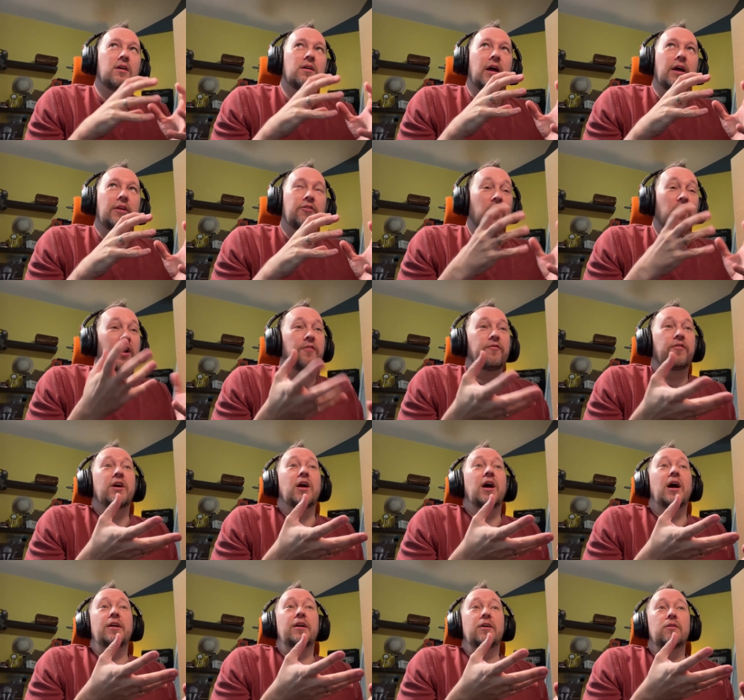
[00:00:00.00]
and trying to figure out
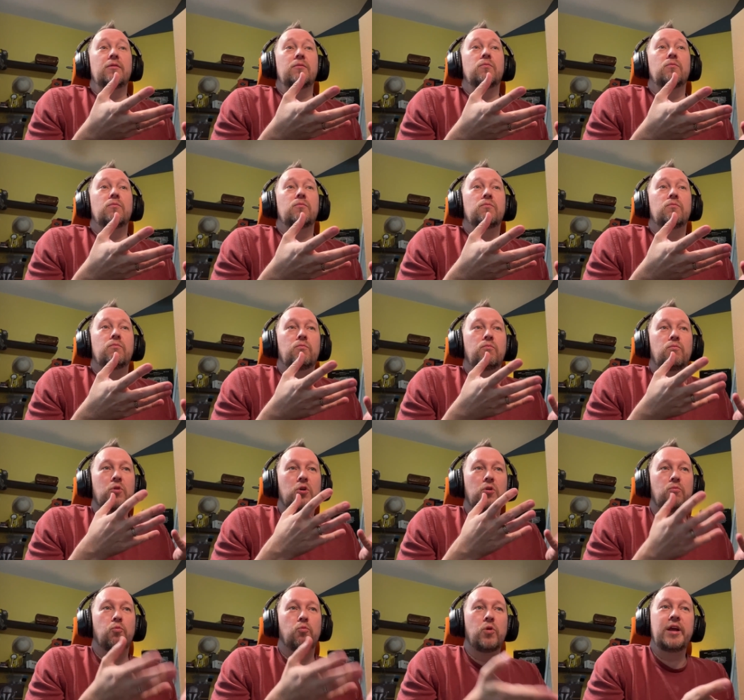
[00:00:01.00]
how to
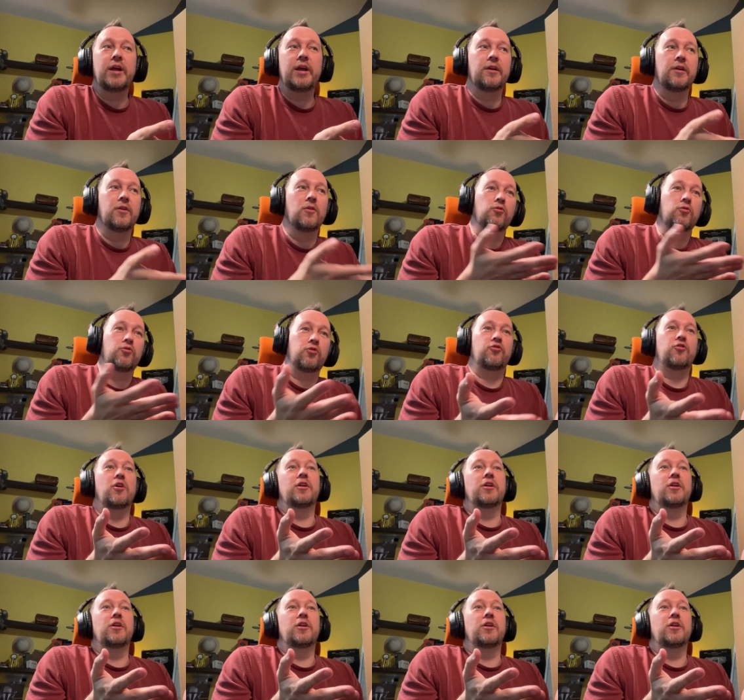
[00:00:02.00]
read an ultrasonic